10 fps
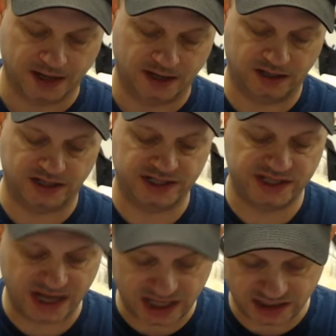Uh,
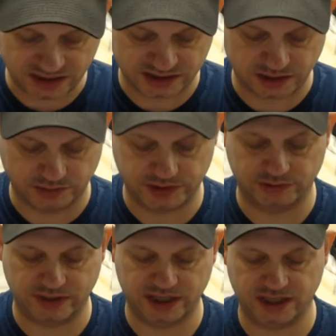Dallas going
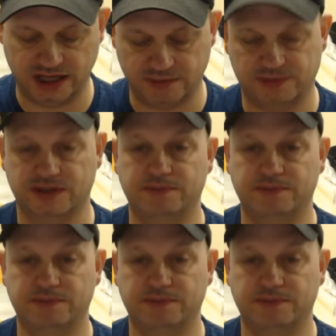to Indianapolis.